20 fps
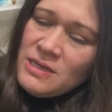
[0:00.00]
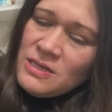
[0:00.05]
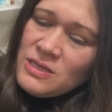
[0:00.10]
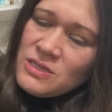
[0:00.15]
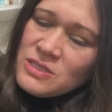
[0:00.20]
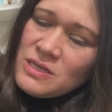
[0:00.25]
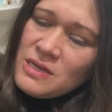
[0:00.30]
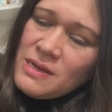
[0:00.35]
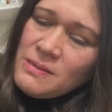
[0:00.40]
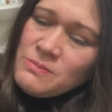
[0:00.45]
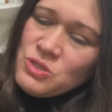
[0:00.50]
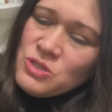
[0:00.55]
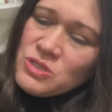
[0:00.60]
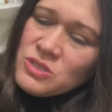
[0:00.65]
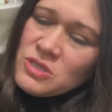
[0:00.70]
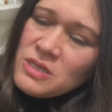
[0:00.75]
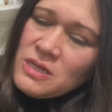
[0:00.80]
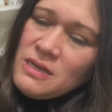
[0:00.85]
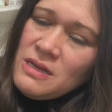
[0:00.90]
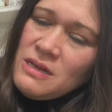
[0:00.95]
So I'm just
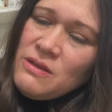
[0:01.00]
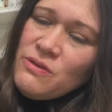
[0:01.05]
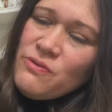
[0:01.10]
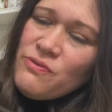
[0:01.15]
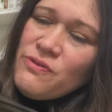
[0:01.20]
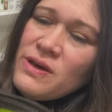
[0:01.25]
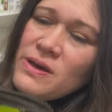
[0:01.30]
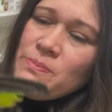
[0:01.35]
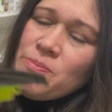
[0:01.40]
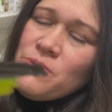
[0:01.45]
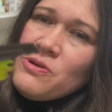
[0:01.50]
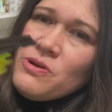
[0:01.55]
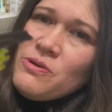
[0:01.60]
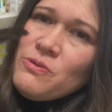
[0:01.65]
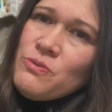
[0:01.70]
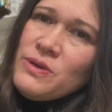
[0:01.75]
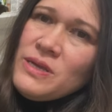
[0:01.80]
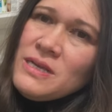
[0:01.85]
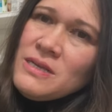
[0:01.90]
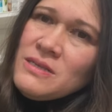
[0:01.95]
gonna lift up her
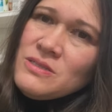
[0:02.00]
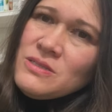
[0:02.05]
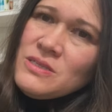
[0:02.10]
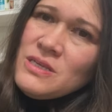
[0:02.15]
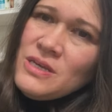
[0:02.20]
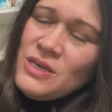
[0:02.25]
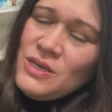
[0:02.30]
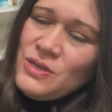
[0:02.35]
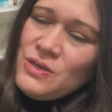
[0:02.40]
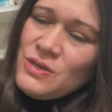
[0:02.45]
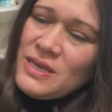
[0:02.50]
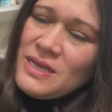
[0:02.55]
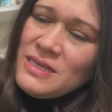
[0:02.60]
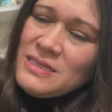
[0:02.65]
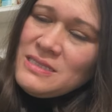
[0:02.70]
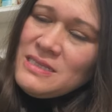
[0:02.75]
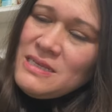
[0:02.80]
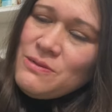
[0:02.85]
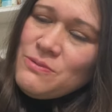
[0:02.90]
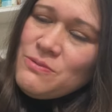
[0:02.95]
wings. You can
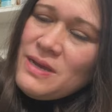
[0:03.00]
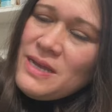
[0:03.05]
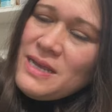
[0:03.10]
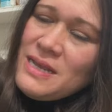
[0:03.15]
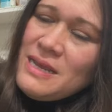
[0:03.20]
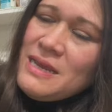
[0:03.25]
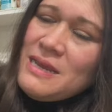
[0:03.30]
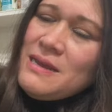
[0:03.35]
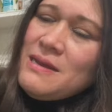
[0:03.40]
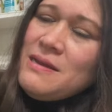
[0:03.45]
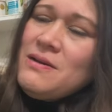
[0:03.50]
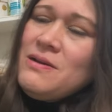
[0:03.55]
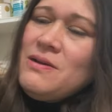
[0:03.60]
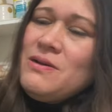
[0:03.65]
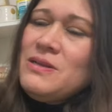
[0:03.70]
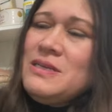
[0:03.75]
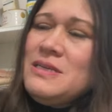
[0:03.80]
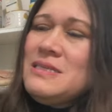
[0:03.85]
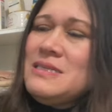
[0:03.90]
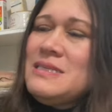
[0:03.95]
see right here
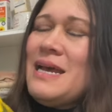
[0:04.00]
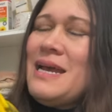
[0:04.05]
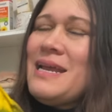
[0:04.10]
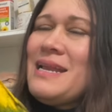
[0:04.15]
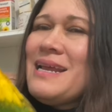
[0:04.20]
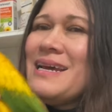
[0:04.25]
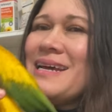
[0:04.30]
on this side.